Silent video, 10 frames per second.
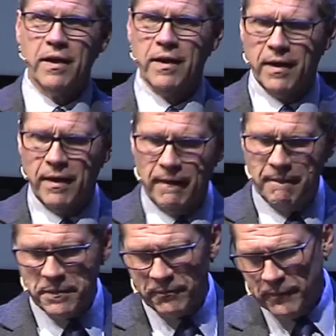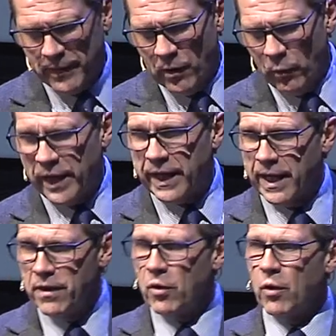uh, we
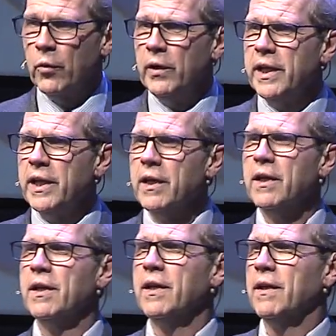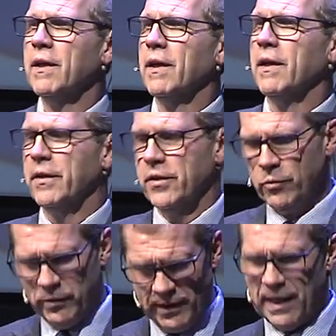can only uh,
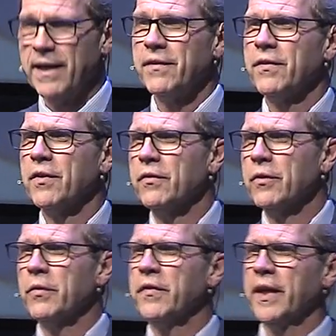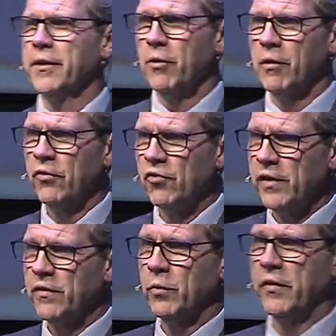utilize those
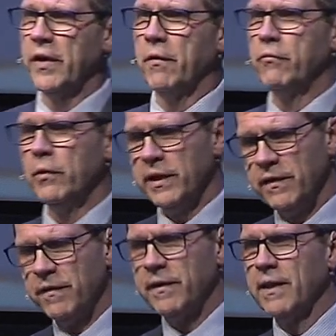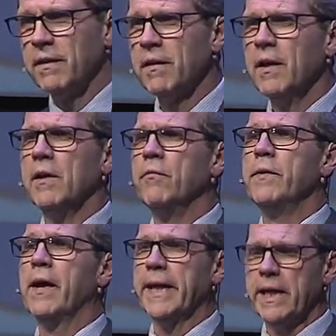technologies to their full extent if
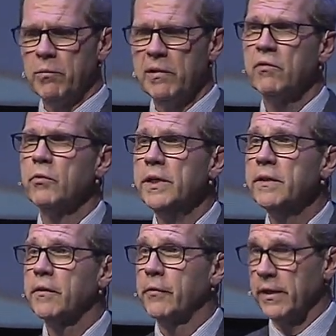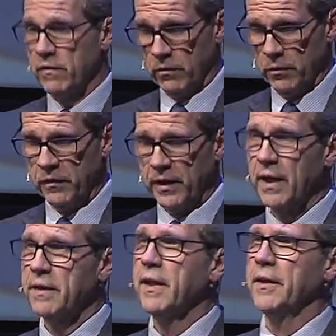we are able to integrate those
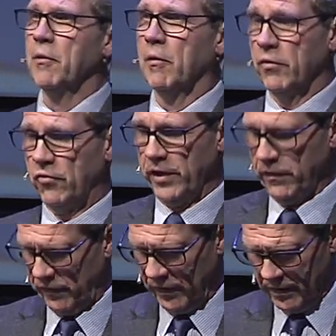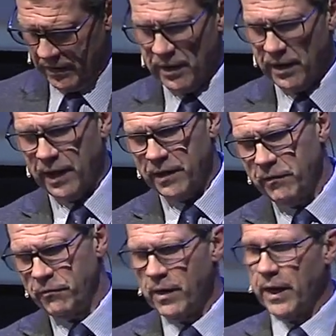uh, technologies. And
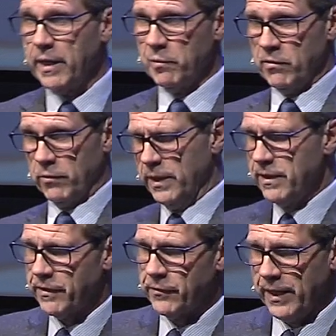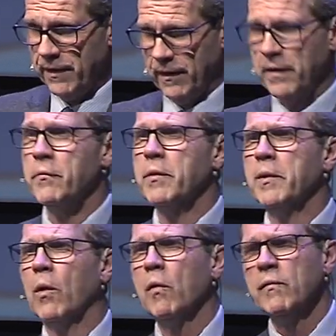if we are able to integrate, then we
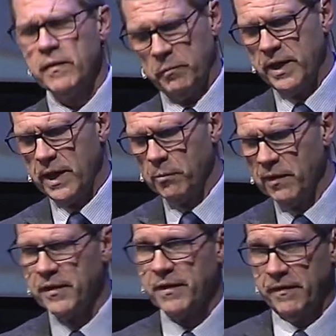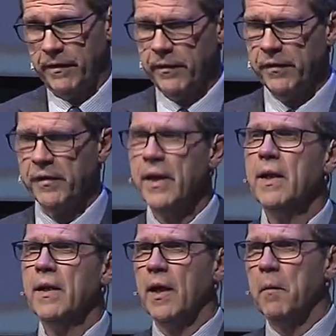will always be able that there is
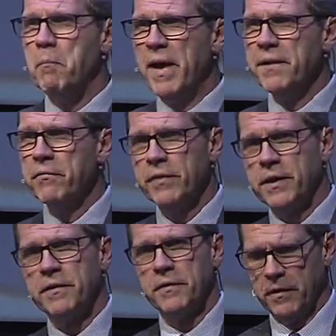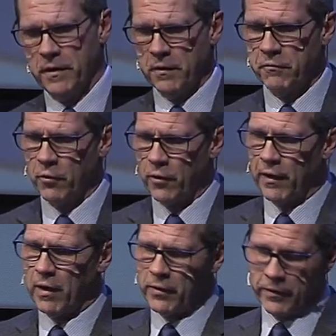a benefit uh,
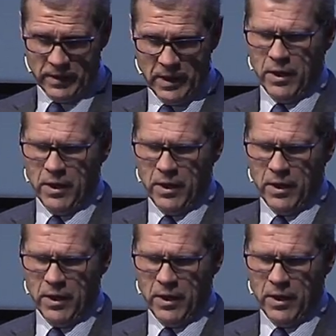for our